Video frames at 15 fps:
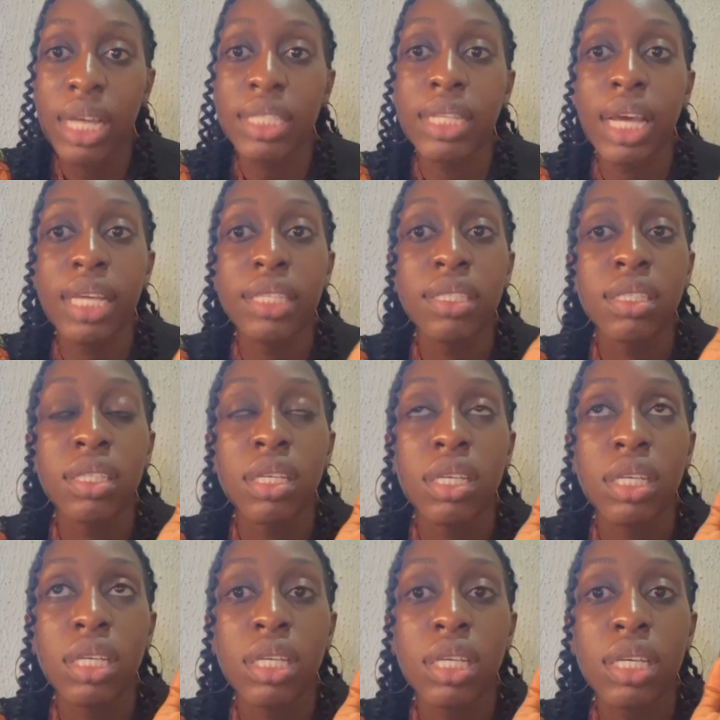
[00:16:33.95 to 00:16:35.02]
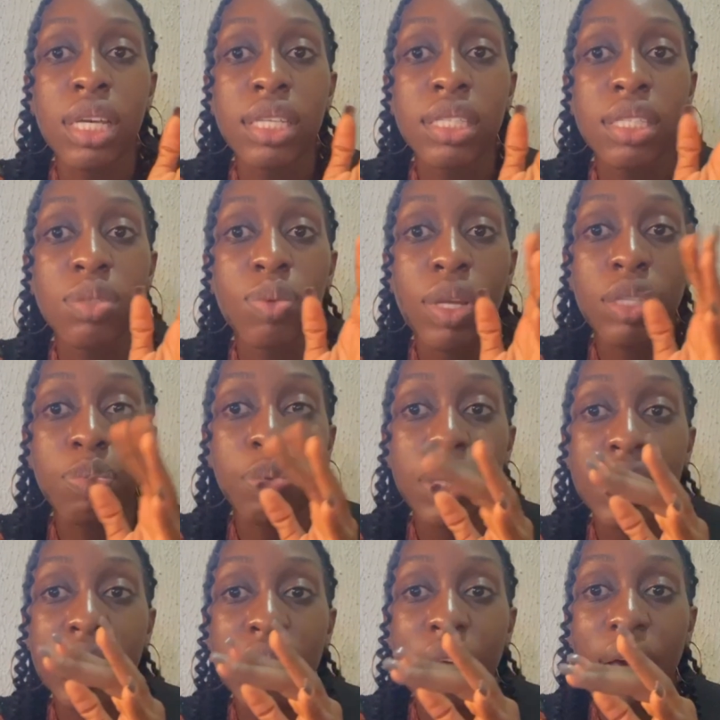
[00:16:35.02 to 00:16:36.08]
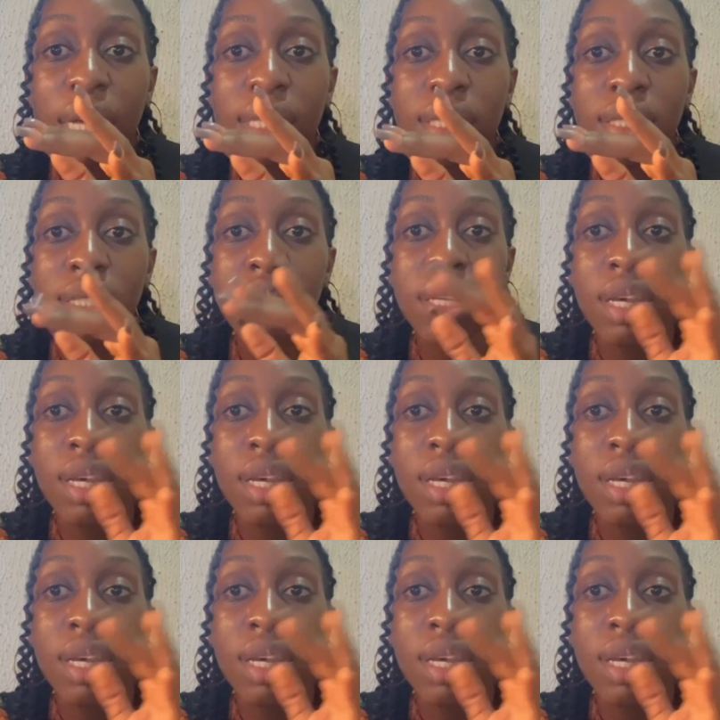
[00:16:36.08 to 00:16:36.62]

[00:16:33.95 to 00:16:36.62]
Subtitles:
Then in cases where the person has